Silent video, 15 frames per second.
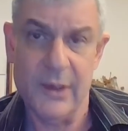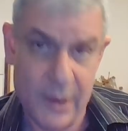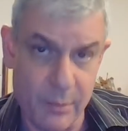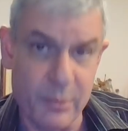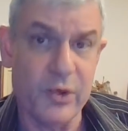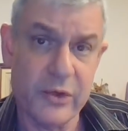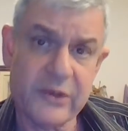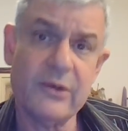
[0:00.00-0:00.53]
The
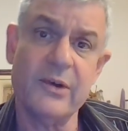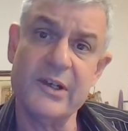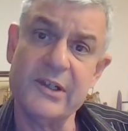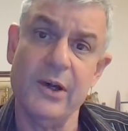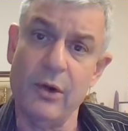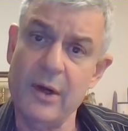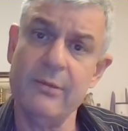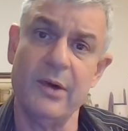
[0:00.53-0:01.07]
abuser is
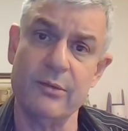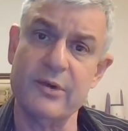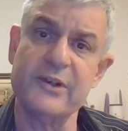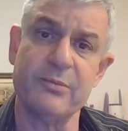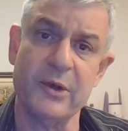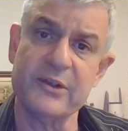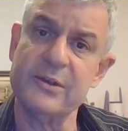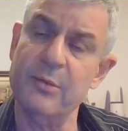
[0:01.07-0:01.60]
the only one
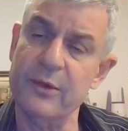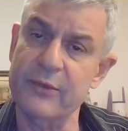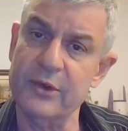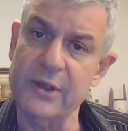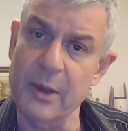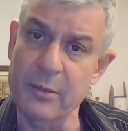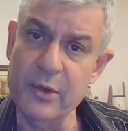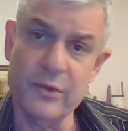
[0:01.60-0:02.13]
responsible for
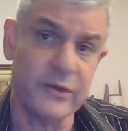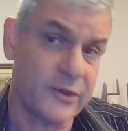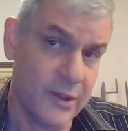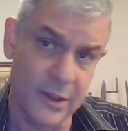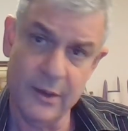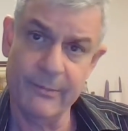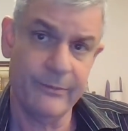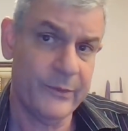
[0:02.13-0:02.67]
the abuse,
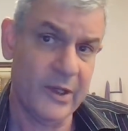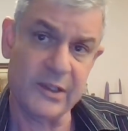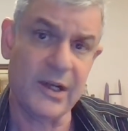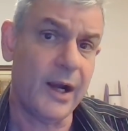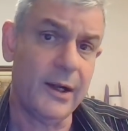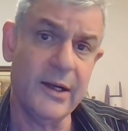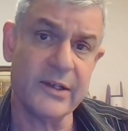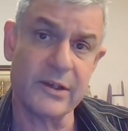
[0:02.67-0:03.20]

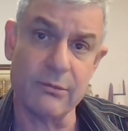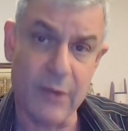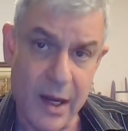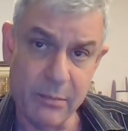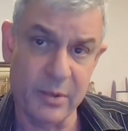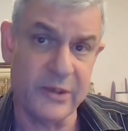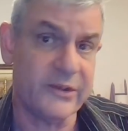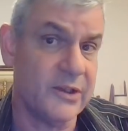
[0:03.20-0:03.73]
exactly as a
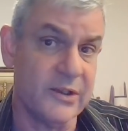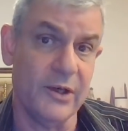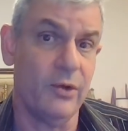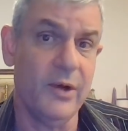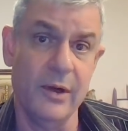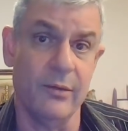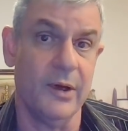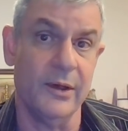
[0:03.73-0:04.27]
rapist is the
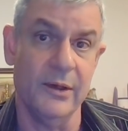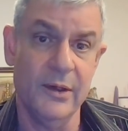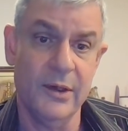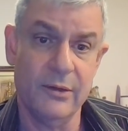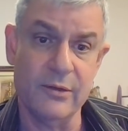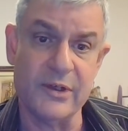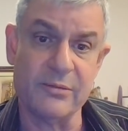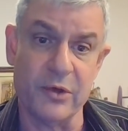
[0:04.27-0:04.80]
only one
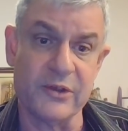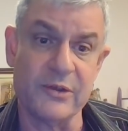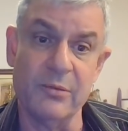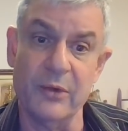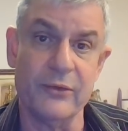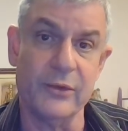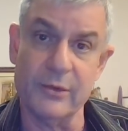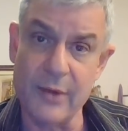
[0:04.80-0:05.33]

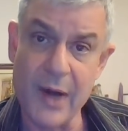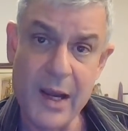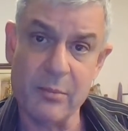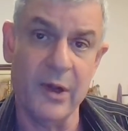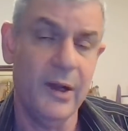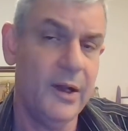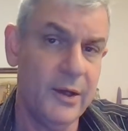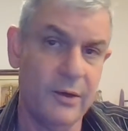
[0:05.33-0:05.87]
responsible for the rape,
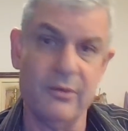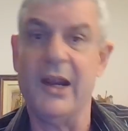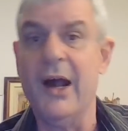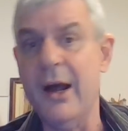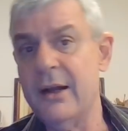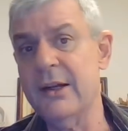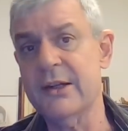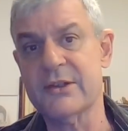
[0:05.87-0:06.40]

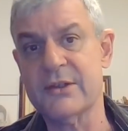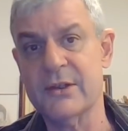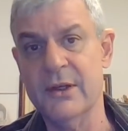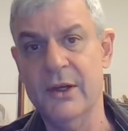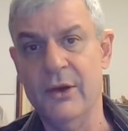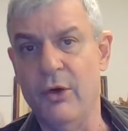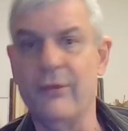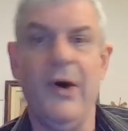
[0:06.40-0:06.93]
regardless
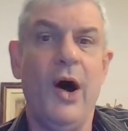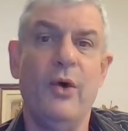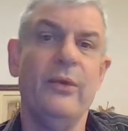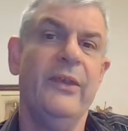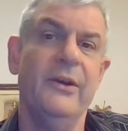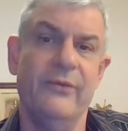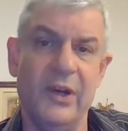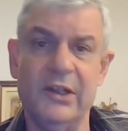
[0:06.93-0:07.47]
of
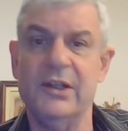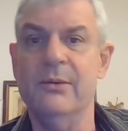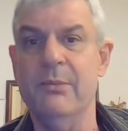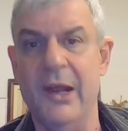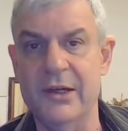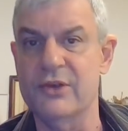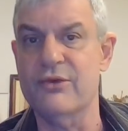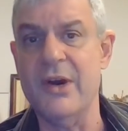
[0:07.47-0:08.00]
how the
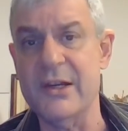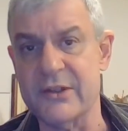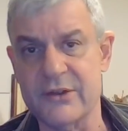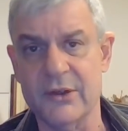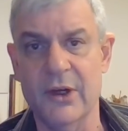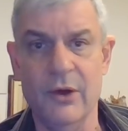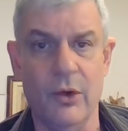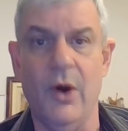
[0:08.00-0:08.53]
victim had
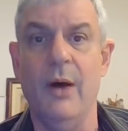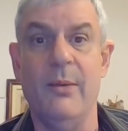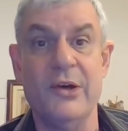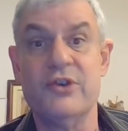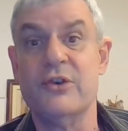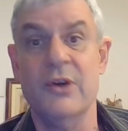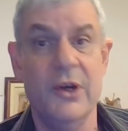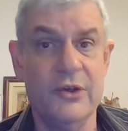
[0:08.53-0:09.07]
dressed or how
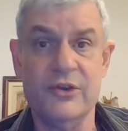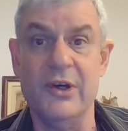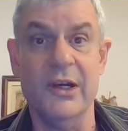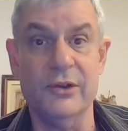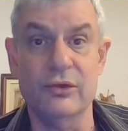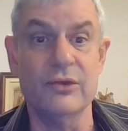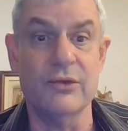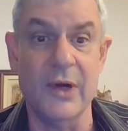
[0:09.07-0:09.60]
much she
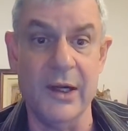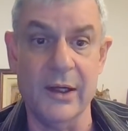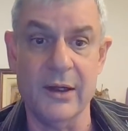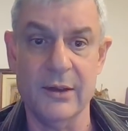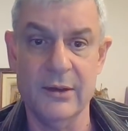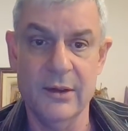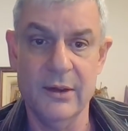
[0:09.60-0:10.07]
had to drink.